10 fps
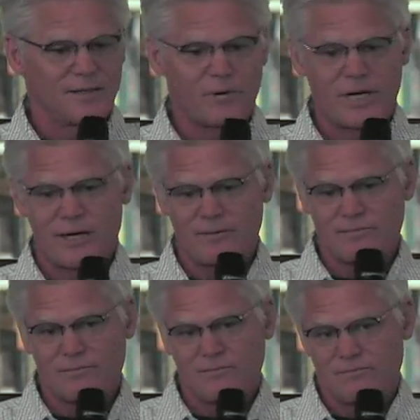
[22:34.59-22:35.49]
I went out
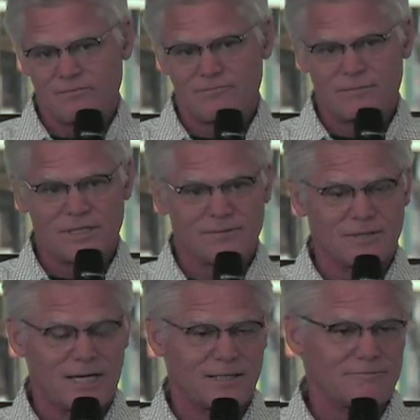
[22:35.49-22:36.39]
and uh,
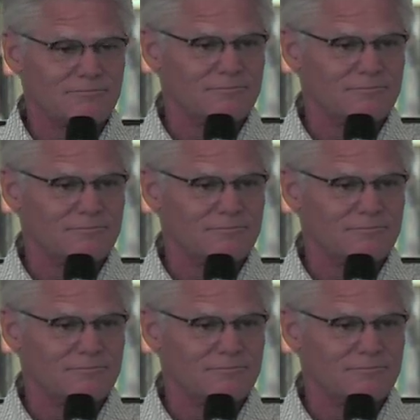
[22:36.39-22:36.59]
got,